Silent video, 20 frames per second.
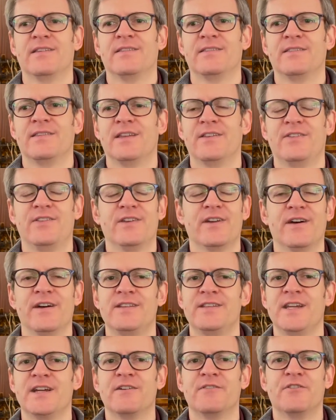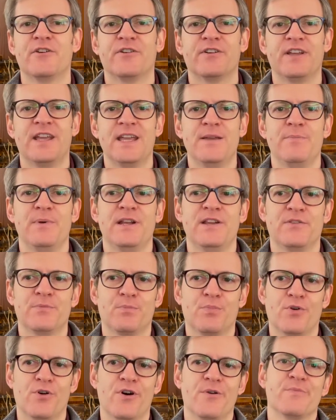There's the idea of God keeping his
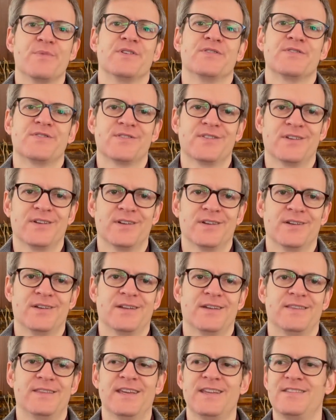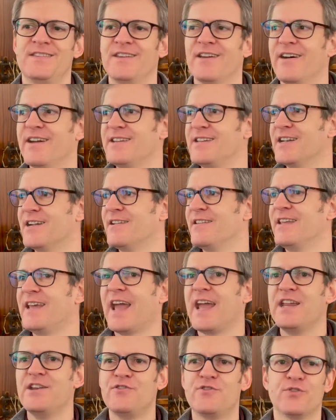promise. There's the idea of the
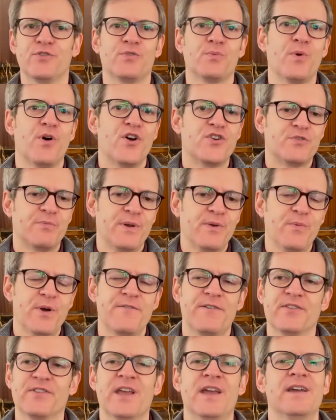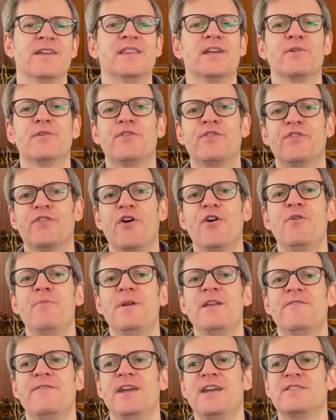angels worshiping with us. There are so many
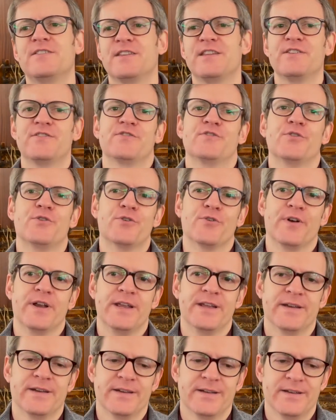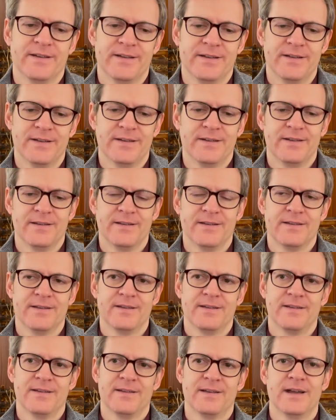things in this story.
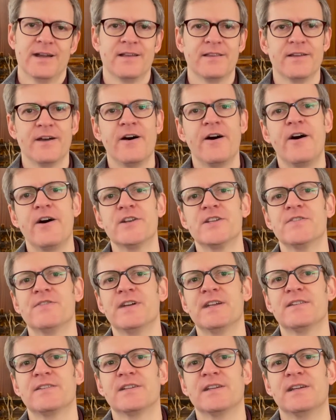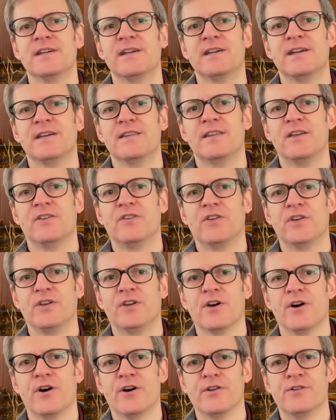And at the heart of it, there's a
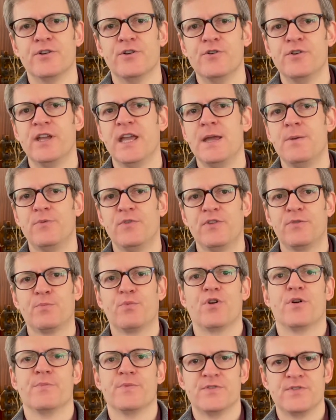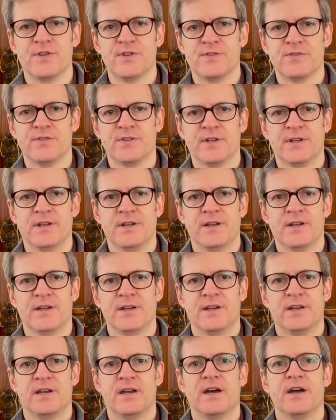God who keeps his promises,
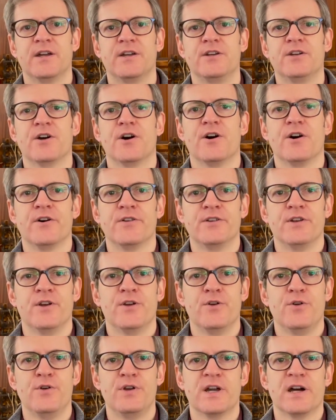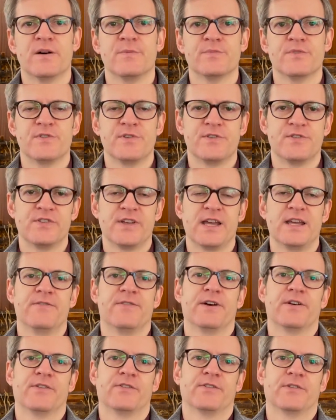a God who comes to save
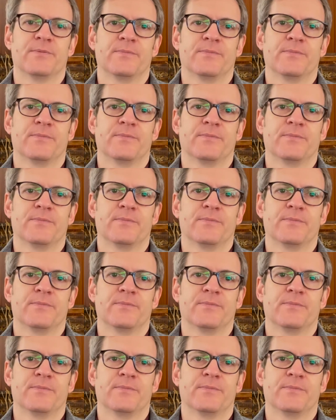us.